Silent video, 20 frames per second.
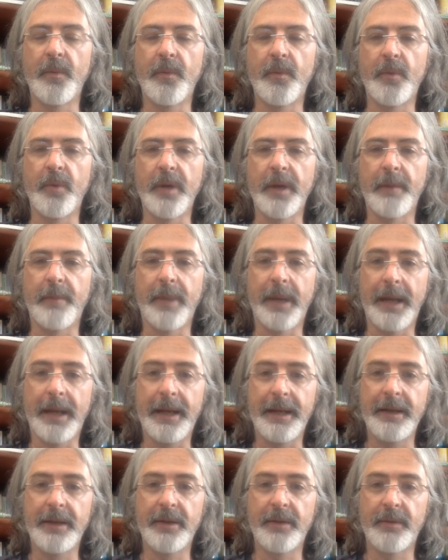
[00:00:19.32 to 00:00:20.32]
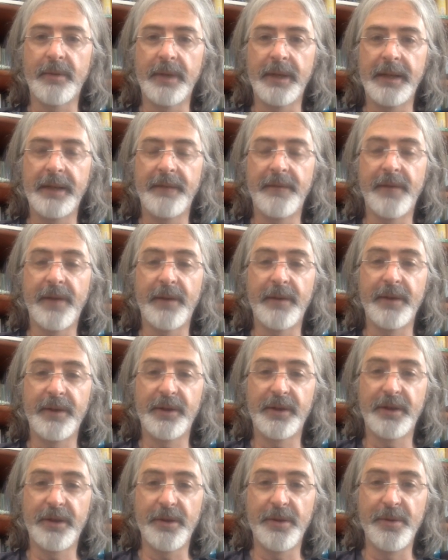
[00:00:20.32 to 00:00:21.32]
what I plan to read very
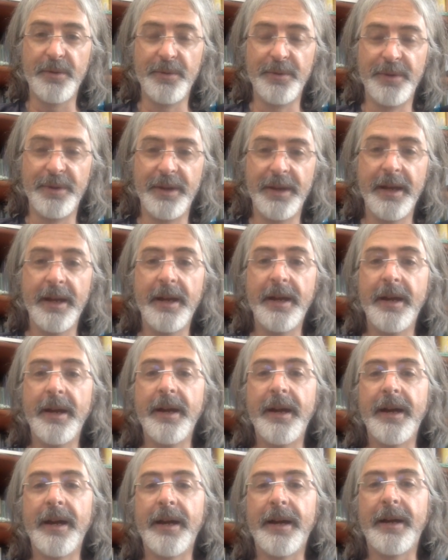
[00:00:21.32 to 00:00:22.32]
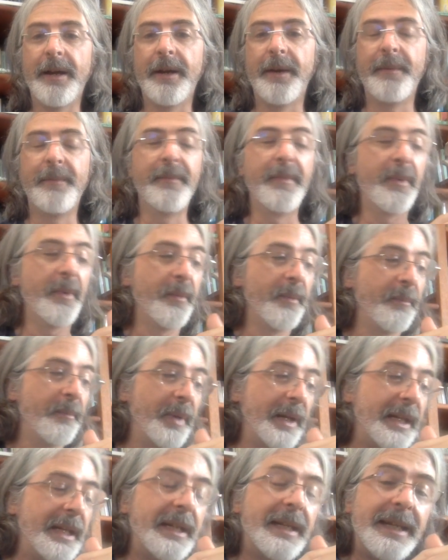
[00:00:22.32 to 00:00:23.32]
soon,
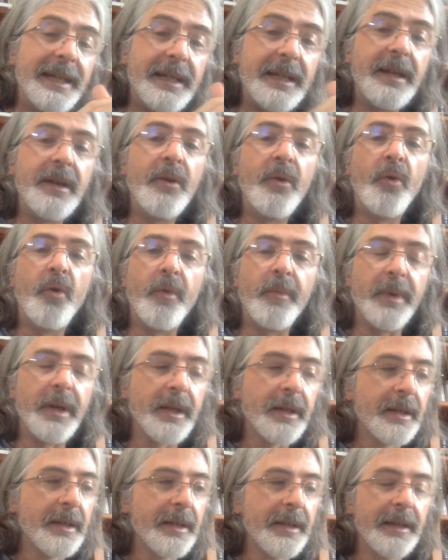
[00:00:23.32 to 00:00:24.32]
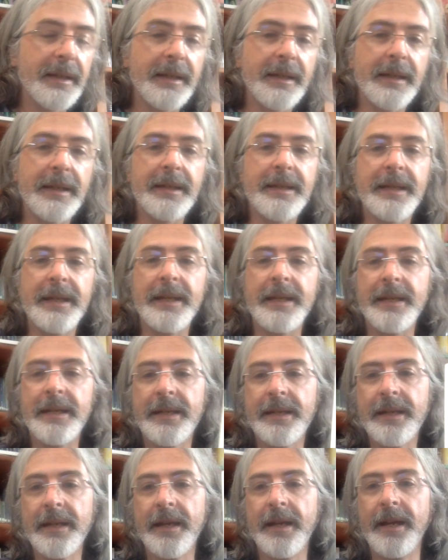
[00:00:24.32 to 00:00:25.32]
but it is enormous. This
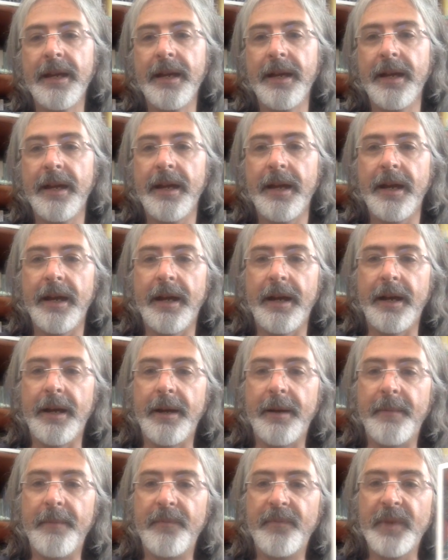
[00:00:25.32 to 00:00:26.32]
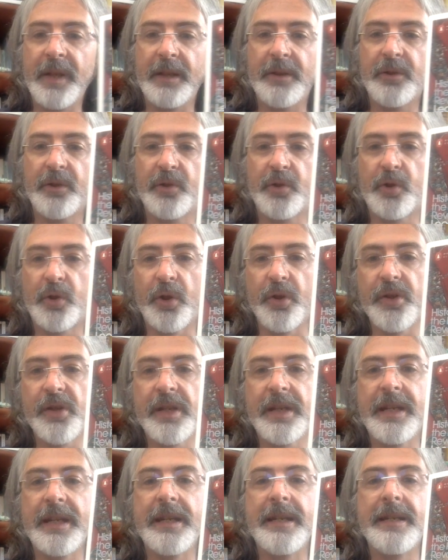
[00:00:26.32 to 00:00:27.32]
is
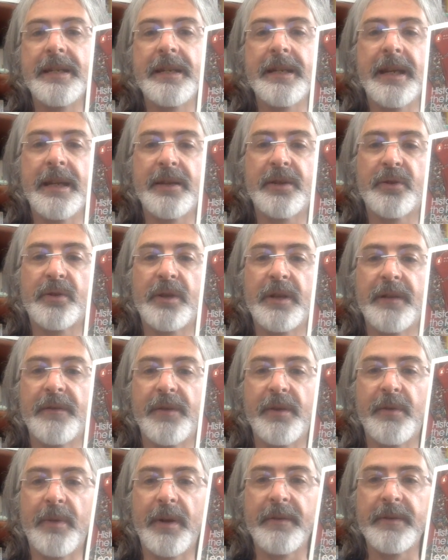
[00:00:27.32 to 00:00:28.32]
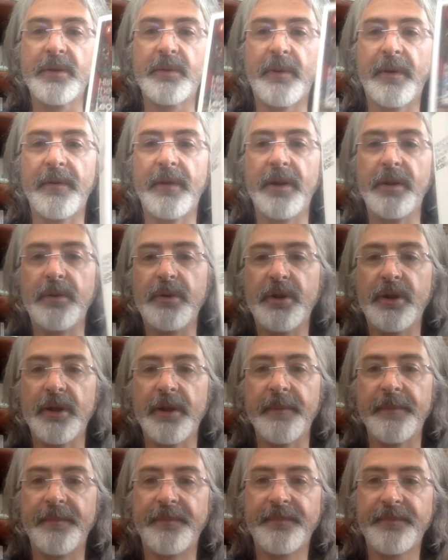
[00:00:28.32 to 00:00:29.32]
Trotskys History of the Russian
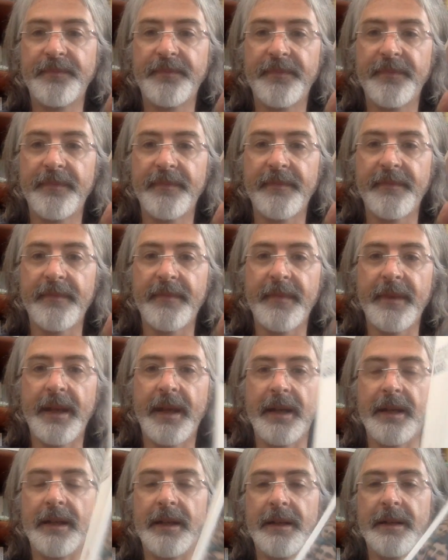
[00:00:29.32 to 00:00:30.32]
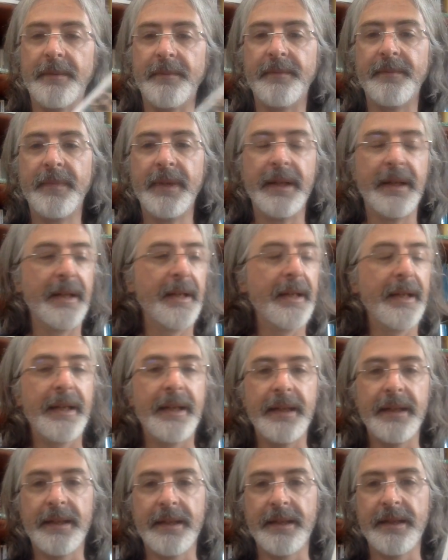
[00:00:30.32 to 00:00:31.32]
Revolution.
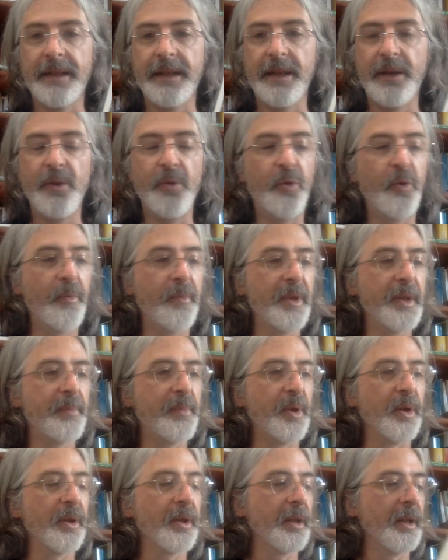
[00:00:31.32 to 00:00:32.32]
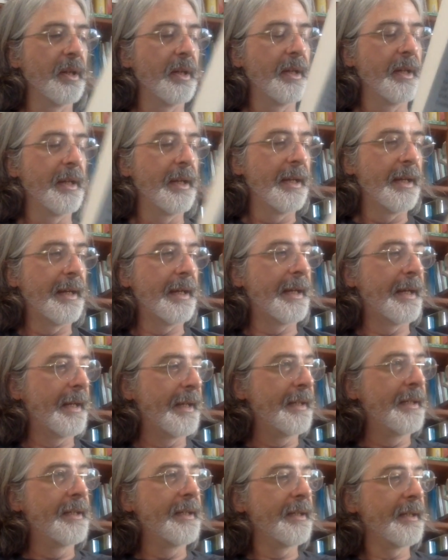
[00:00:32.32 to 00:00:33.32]
It is an enormous book,
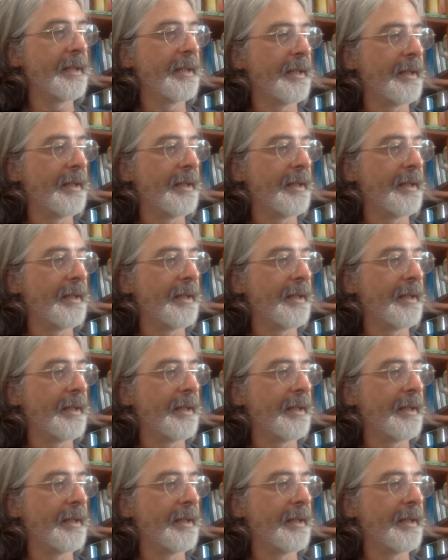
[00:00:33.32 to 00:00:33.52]
and